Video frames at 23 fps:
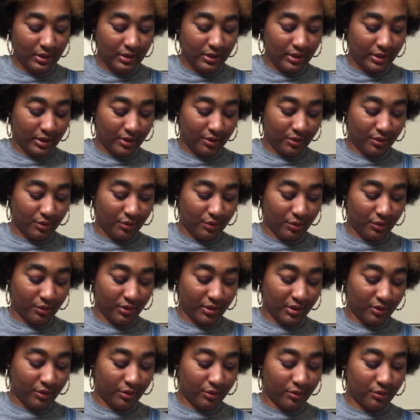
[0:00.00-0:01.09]
I don't know art
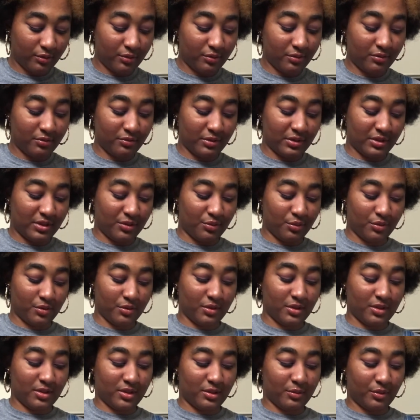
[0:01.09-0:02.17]
lingo, which is weird
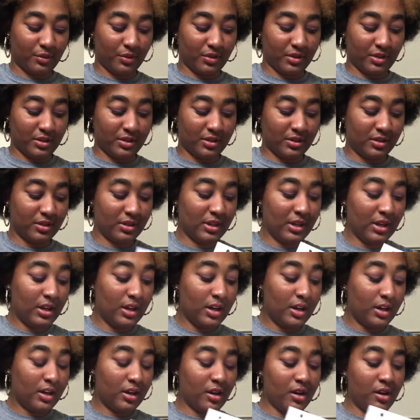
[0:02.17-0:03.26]
because I'm an artist.
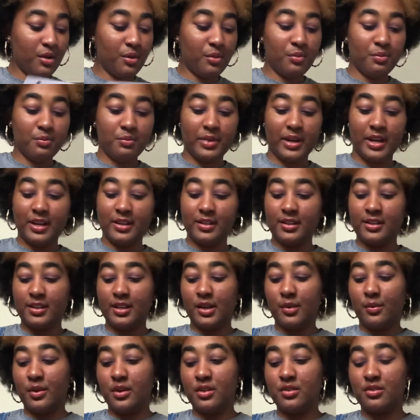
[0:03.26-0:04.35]
Back in the day
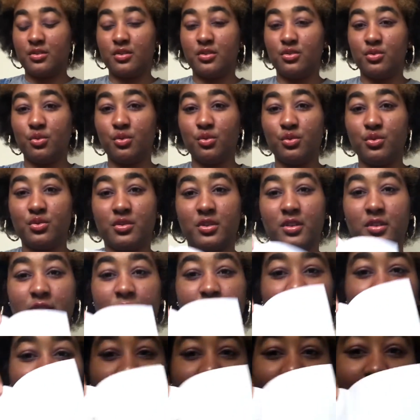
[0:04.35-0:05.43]
when I used to doodle stuff
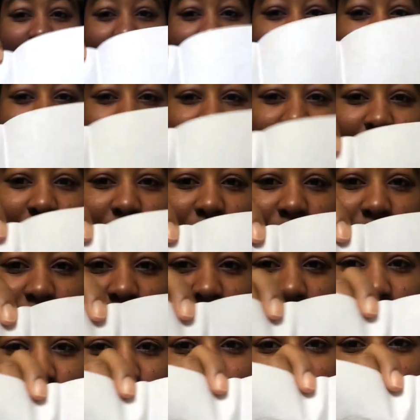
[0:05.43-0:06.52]
in class when I
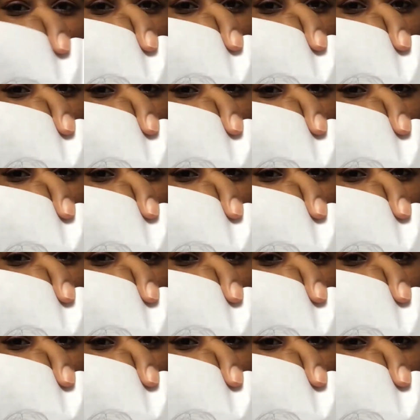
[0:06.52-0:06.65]
was supposed